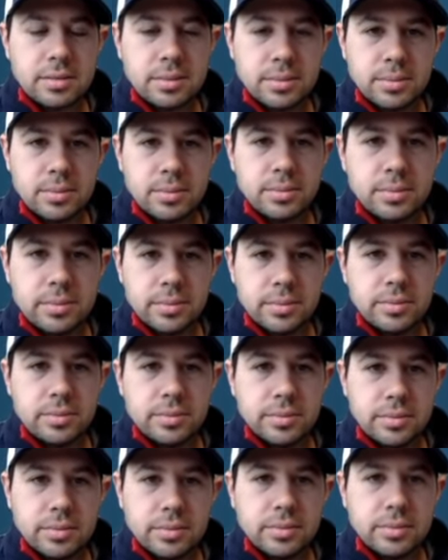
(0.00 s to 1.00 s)

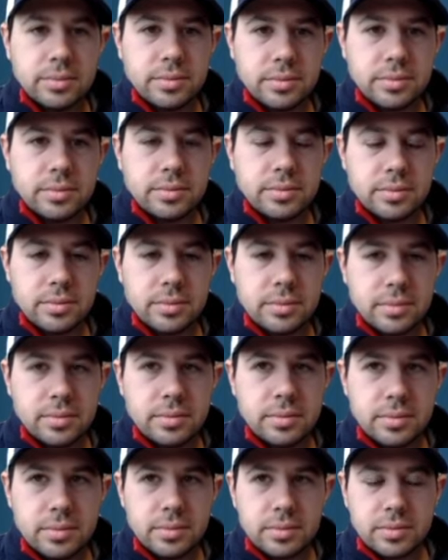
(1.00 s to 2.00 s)

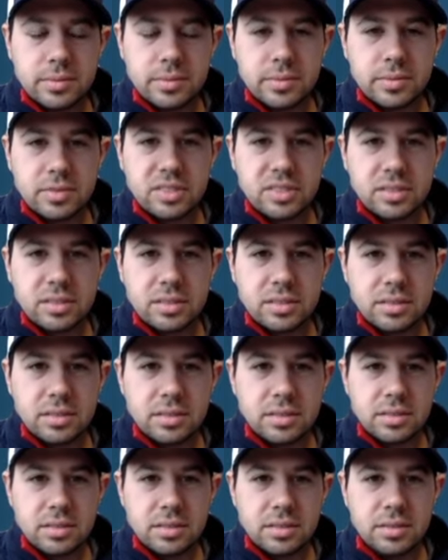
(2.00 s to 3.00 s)

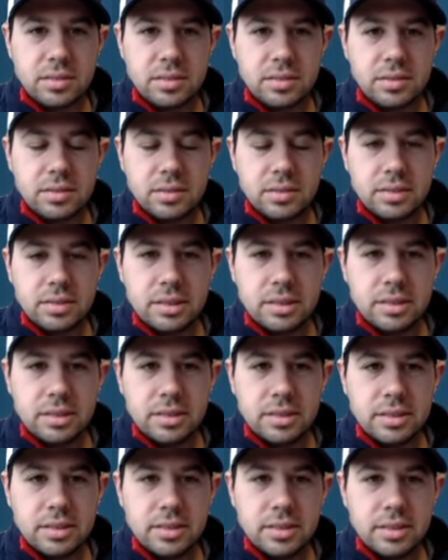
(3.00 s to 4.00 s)

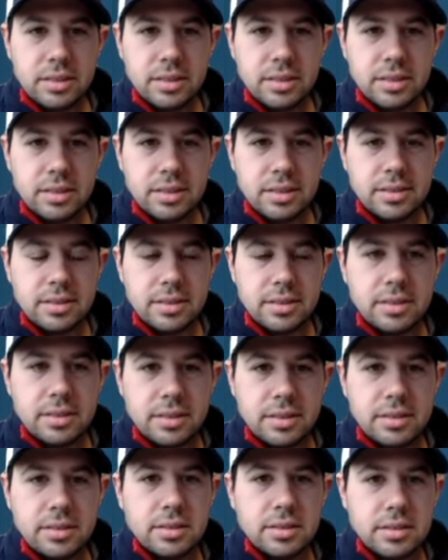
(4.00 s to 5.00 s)

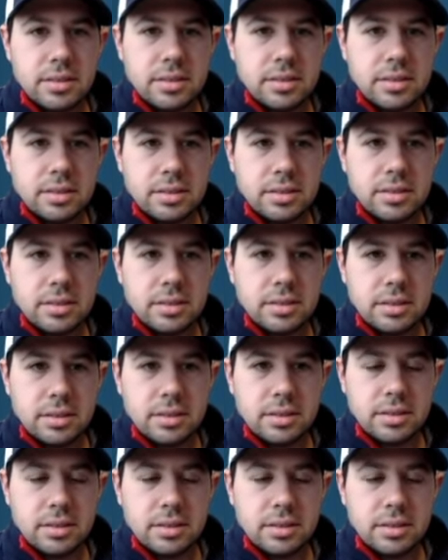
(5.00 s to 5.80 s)
No words are spoken by the person on screen.